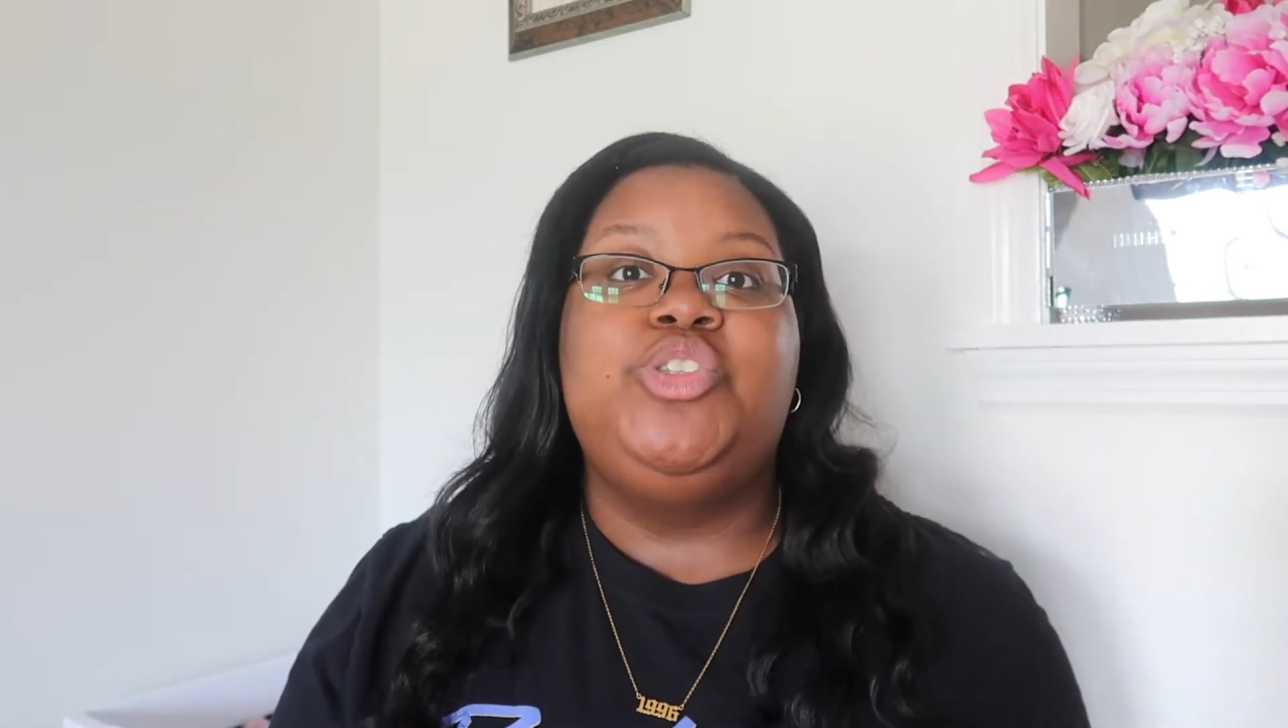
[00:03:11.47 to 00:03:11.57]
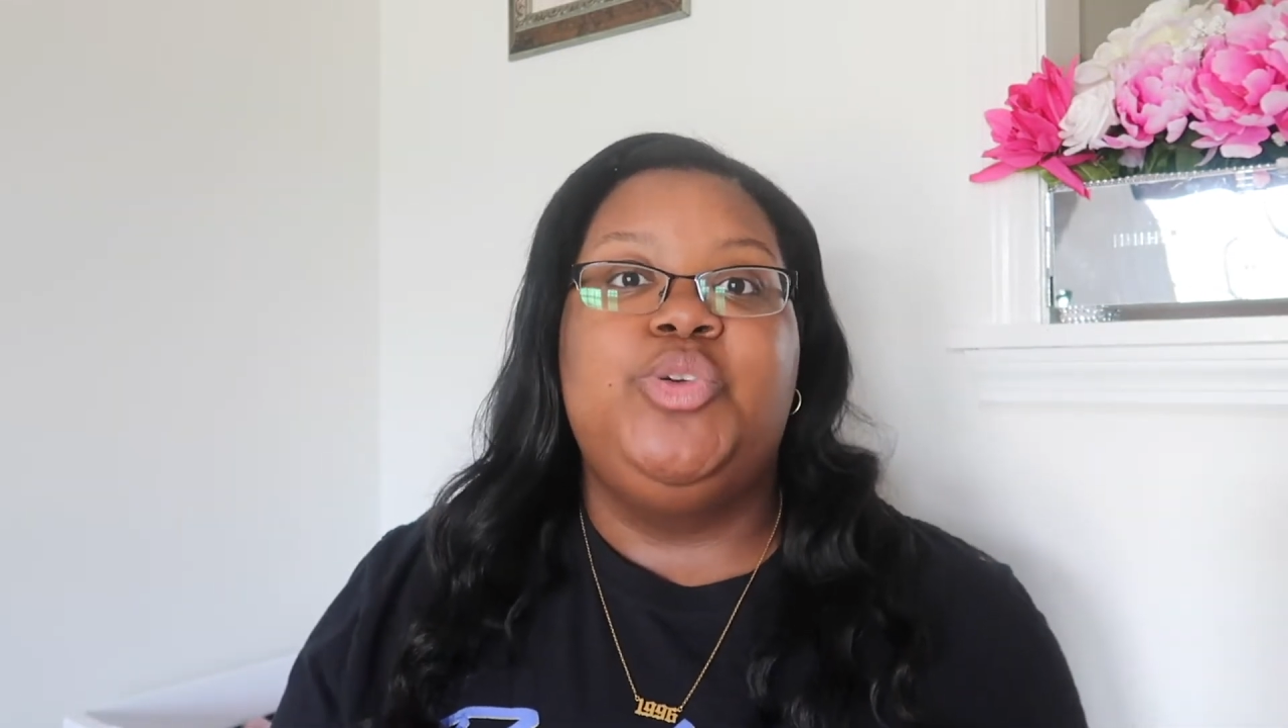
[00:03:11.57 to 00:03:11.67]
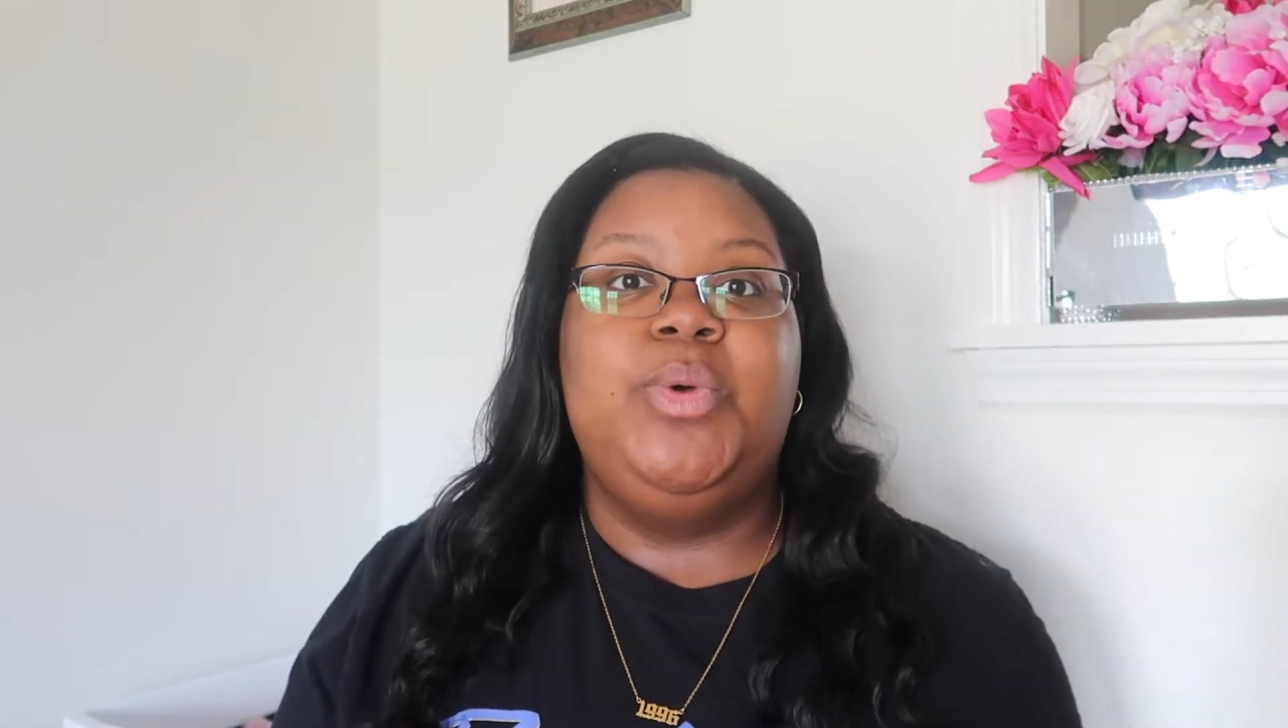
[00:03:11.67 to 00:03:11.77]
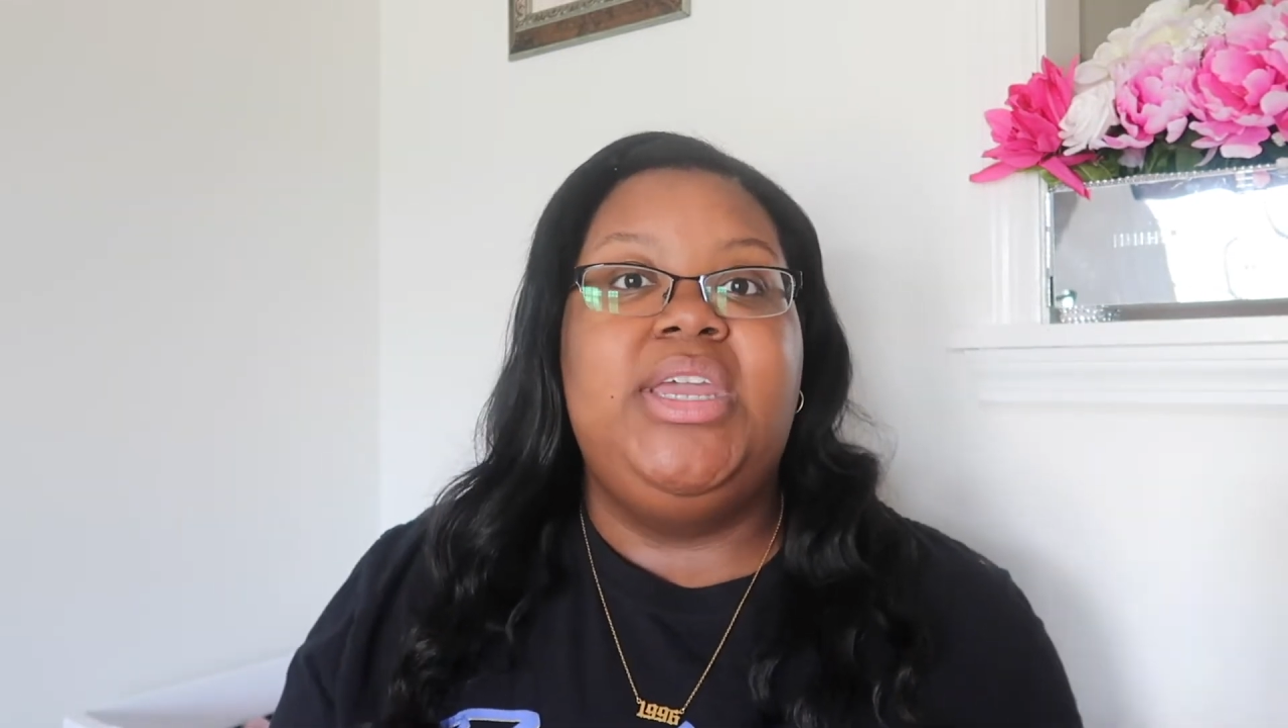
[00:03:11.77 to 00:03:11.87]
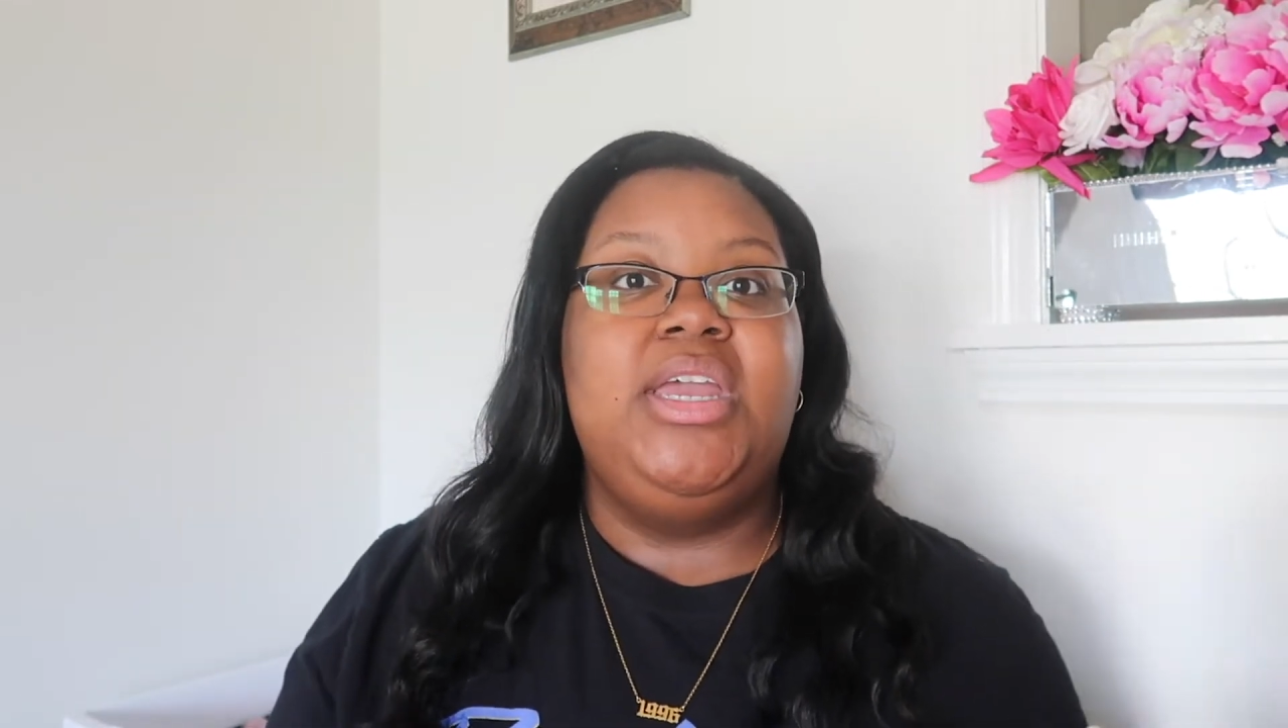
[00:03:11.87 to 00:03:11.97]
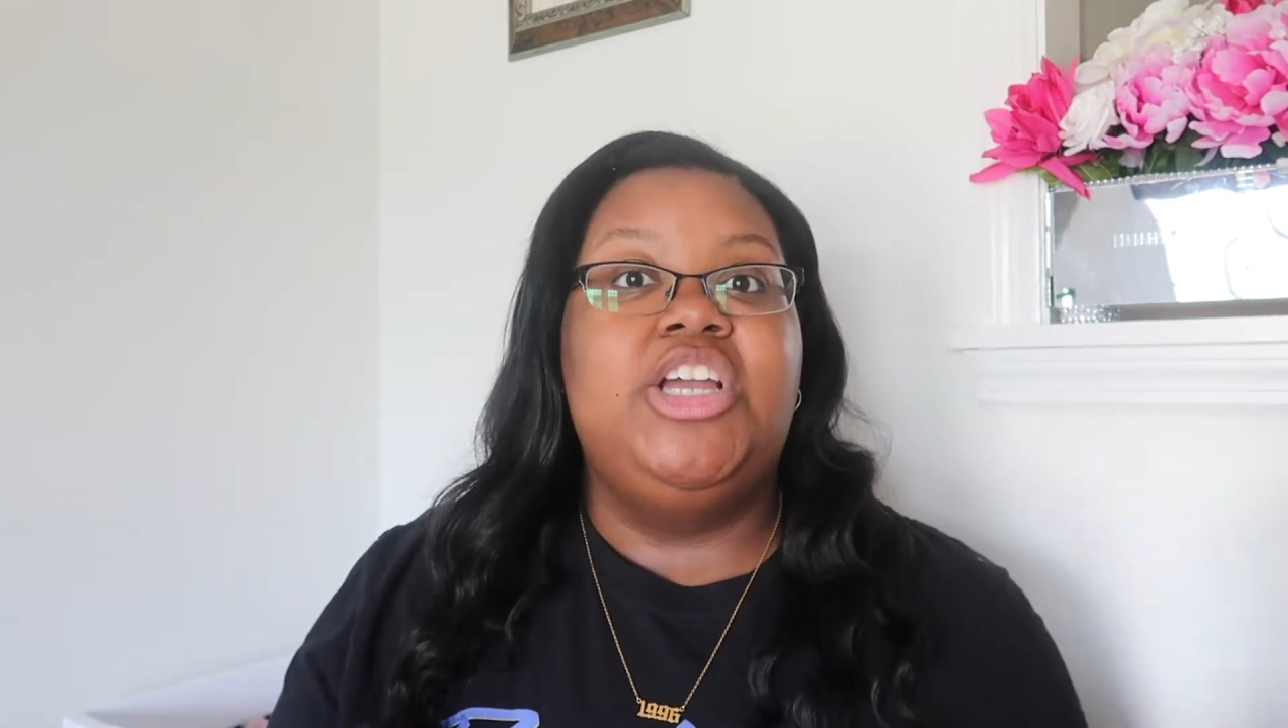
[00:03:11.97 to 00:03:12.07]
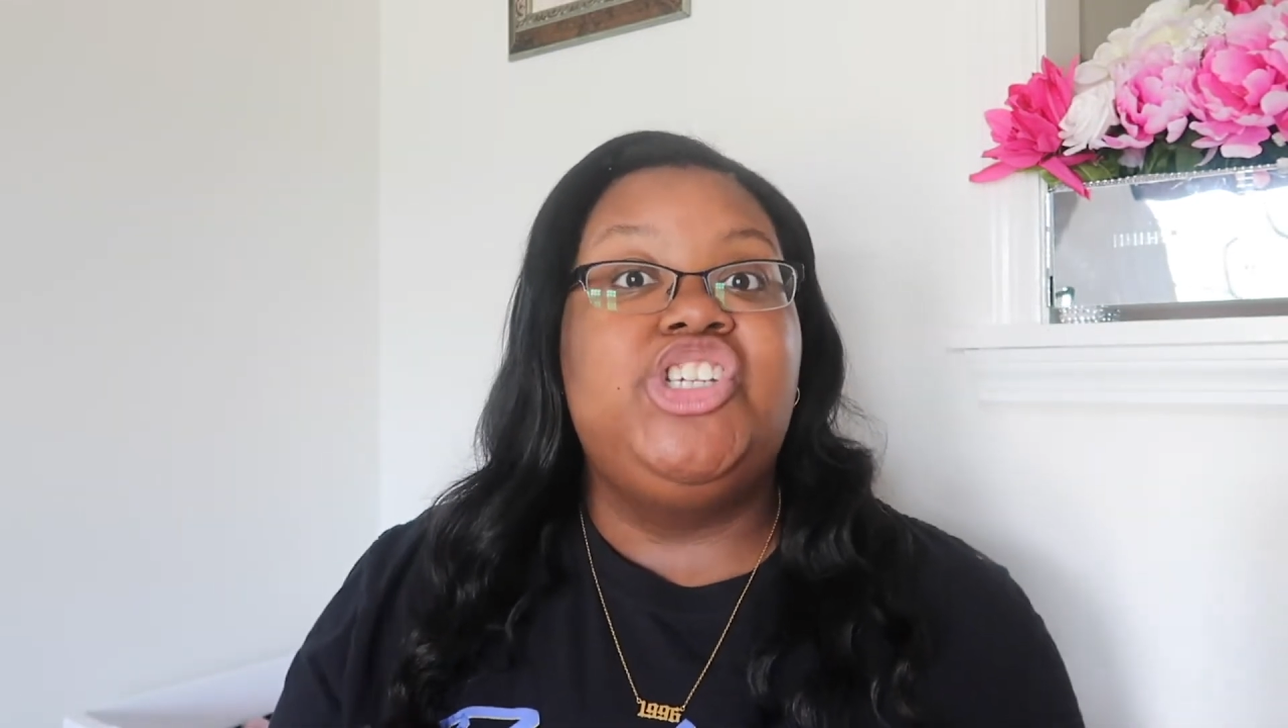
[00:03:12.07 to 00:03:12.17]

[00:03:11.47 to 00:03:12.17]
doing